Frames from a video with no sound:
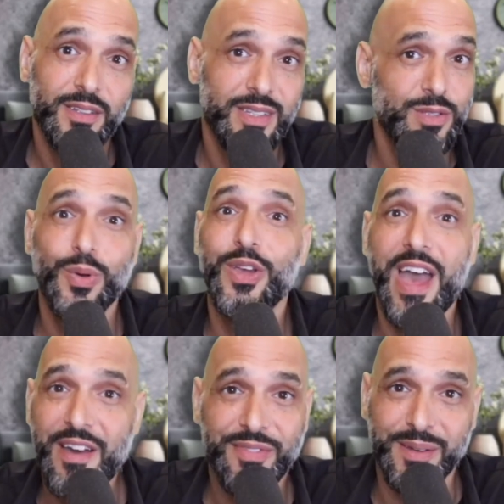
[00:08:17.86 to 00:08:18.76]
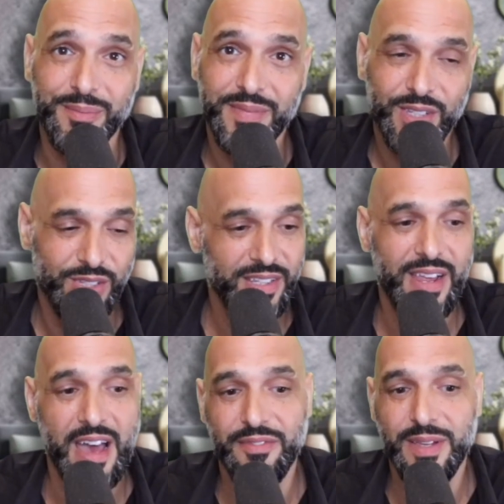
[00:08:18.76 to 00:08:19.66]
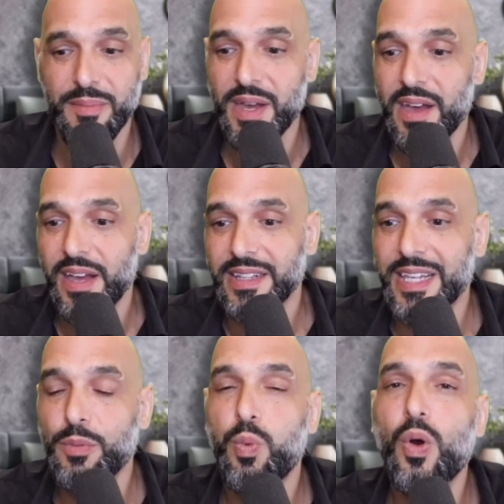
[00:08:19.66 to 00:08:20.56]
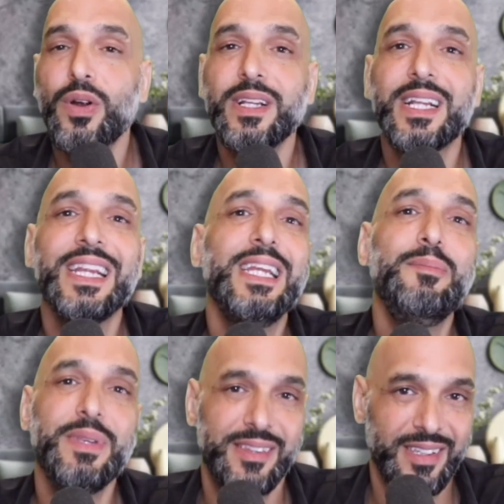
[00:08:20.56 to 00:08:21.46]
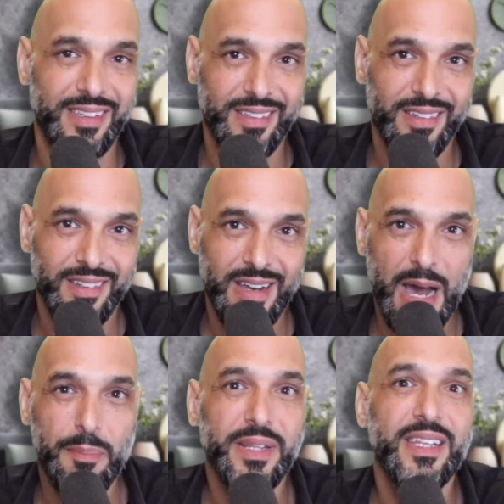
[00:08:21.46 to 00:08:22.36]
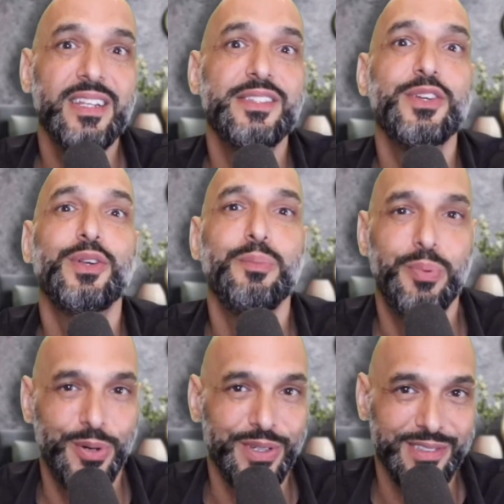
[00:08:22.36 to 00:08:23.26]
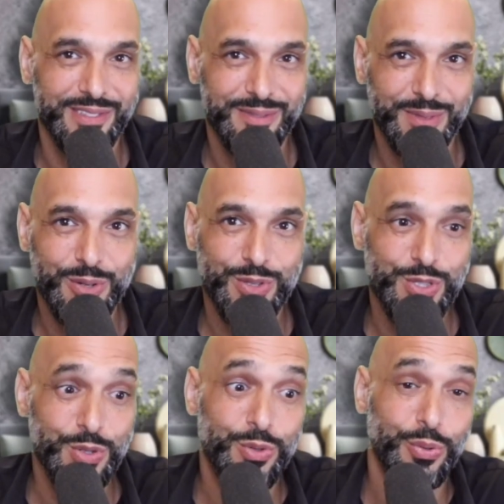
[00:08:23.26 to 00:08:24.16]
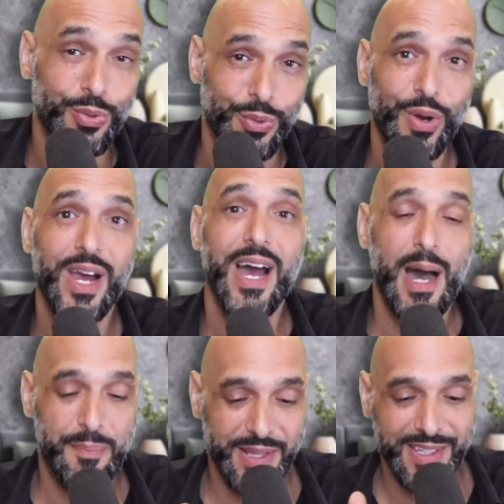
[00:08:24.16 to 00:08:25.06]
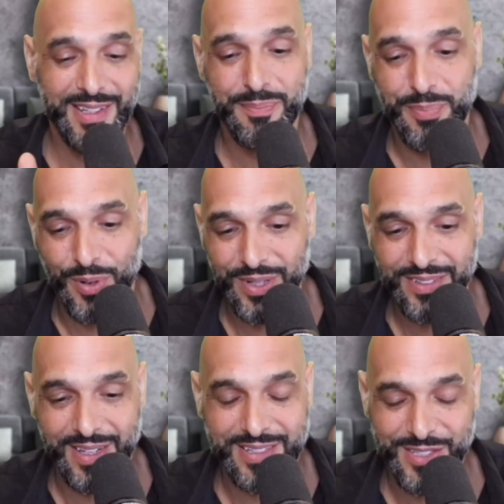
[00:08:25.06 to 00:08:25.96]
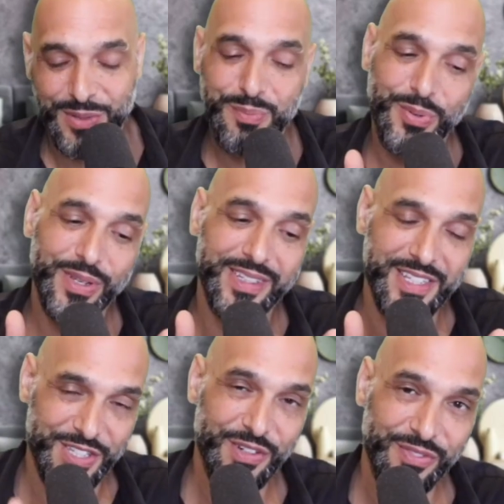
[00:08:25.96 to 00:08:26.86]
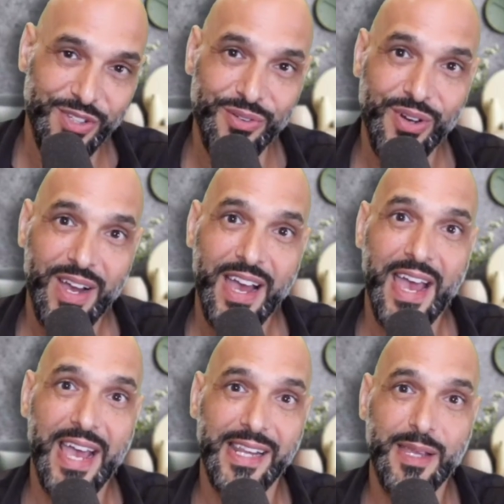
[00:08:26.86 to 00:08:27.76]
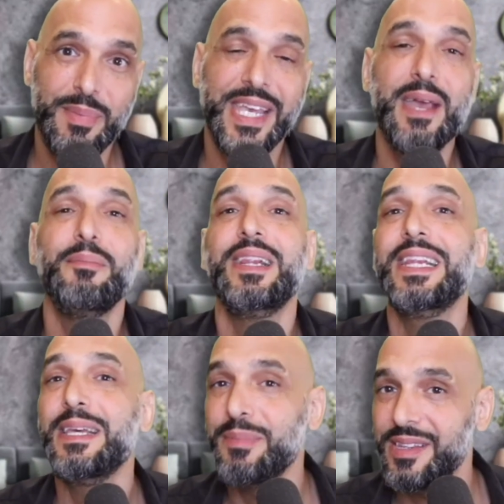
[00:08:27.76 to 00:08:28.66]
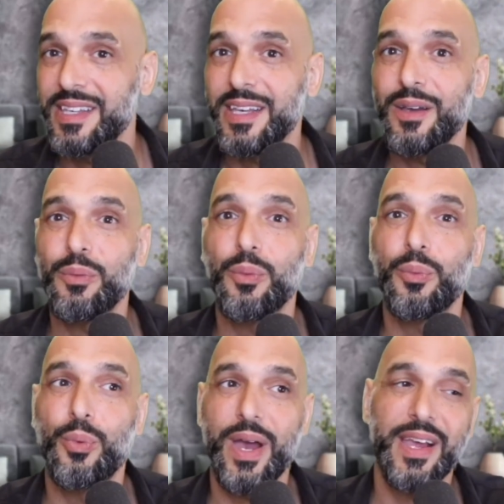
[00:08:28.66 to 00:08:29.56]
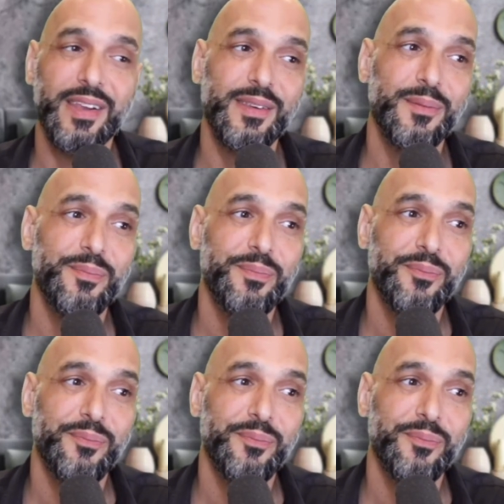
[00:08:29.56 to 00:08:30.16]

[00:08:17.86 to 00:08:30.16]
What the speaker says: This is why you have them. You didn't have them. They weren't limiting up until a certain point because you grew. Up until a certain point, they served you, and they became limiting when